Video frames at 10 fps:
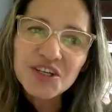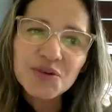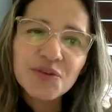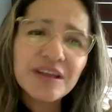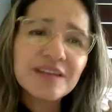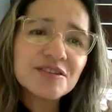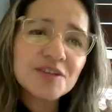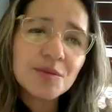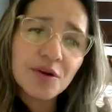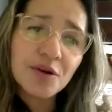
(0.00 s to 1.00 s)
you. Thank you
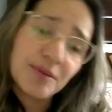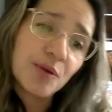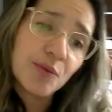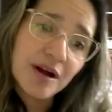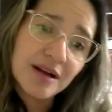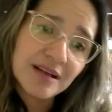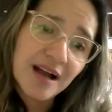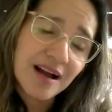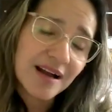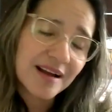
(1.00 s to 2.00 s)
so much, Pawan.
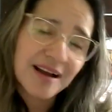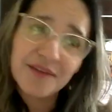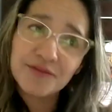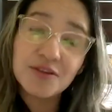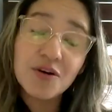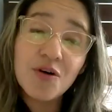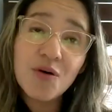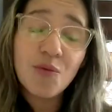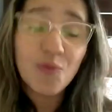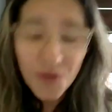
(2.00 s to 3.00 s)
I have
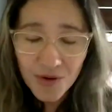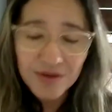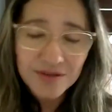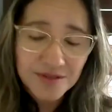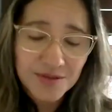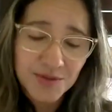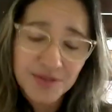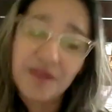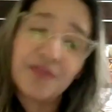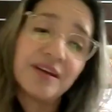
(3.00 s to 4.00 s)
no words to
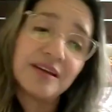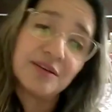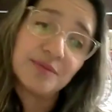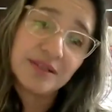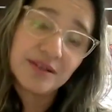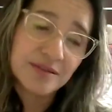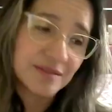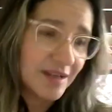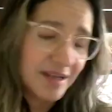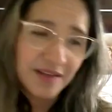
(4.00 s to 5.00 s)
say thank you,
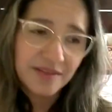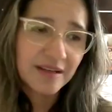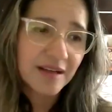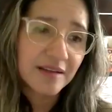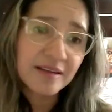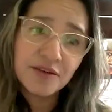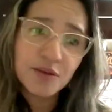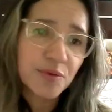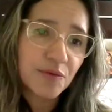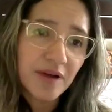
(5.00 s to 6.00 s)
because the guy that
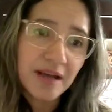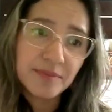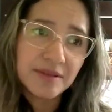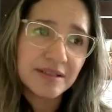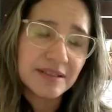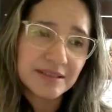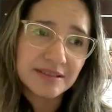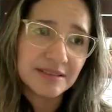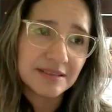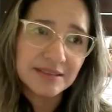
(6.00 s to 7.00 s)
you provide me
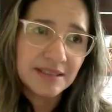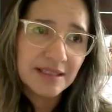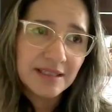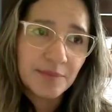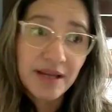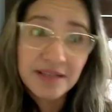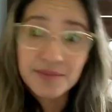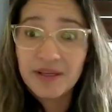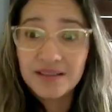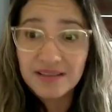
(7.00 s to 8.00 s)

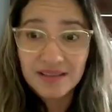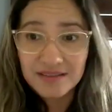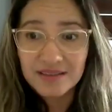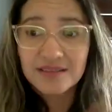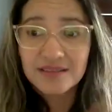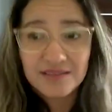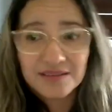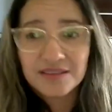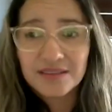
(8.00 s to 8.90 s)
placed me in this